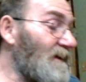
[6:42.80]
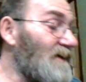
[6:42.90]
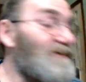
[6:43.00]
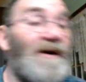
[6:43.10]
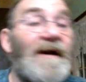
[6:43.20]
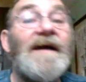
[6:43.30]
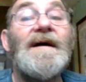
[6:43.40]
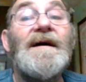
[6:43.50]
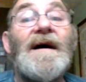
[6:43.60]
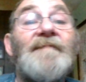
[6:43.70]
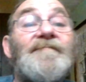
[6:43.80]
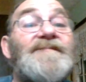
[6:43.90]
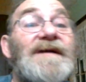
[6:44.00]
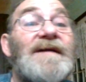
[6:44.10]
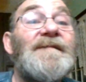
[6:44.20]
sorry, I'm
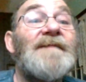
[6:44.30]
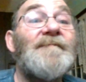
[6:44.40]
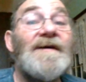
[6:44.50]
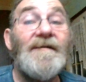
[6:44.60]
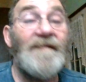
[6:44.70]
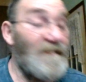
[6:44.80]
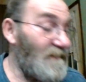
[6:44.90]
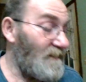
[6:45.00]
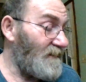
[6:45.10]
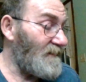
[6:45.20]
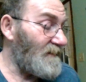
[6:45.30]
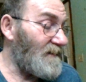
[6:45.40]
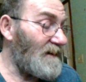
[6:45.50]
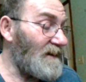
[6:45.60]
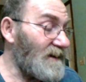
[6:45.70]
keeping him
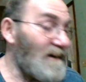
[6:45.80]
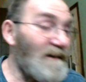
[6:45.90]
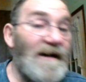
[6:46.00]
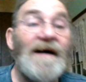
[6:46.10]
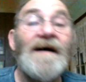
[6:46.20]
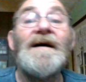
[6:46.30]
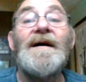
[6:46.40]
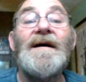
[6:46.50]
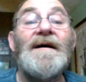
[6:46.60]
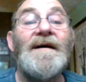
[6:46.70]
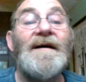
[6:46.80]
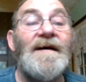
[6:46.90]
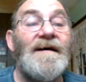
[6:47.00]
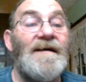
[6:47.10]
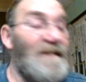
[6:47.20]
a little uh,
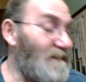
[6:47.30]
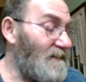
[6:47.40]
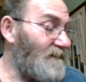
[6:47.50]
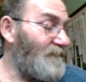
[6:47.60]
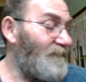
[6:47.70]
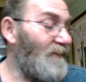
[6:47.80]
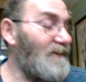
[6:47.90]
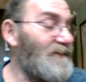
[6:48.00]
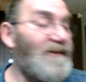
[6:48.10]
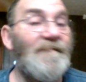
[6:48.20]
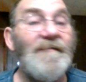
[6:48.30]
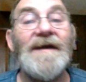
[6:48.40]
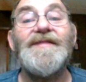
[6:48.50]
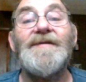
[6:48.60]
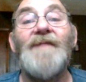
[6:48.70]
focused on me
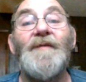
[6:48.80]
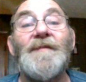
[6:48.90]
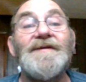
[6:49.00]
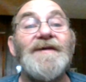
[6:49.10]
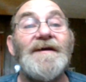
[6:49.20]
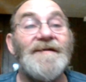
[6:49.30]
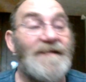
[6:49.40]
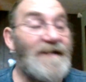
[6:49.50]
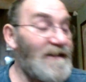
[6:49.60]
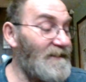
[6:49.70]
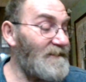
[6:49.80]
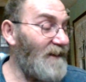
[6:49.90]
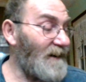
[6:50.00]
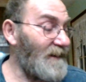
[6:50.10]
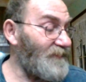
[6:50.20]
at the moment instead of the
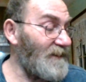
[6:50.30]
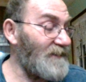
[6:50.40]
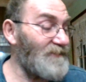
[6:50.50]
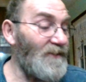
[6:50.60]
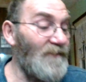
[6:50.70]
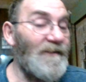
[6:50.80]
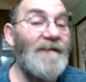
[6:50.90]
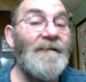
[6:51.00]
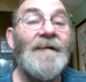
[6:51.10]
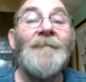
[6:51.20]
knocking things over.